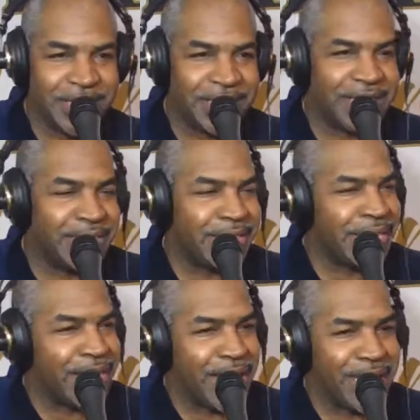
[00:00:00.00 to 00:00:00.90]
that sounds
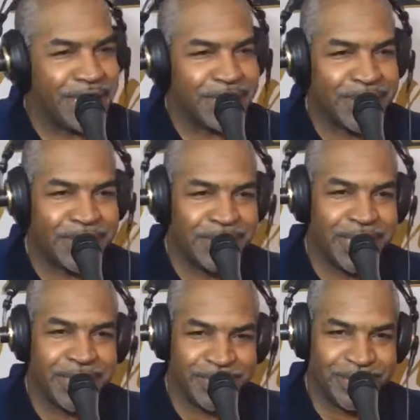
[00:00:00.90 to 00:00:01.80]
like an antiquated
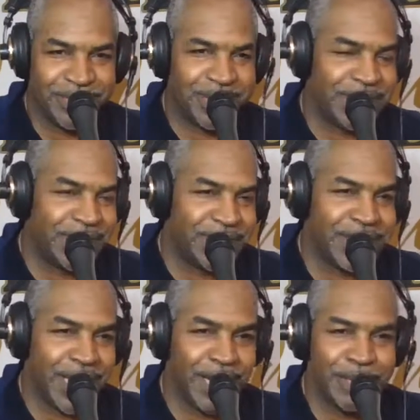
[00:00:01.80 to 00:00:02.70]
way of referring to
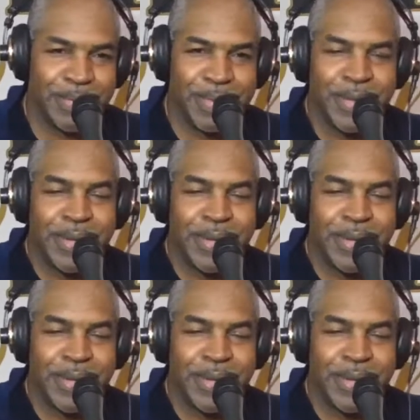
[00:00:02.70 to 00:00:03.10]
an album.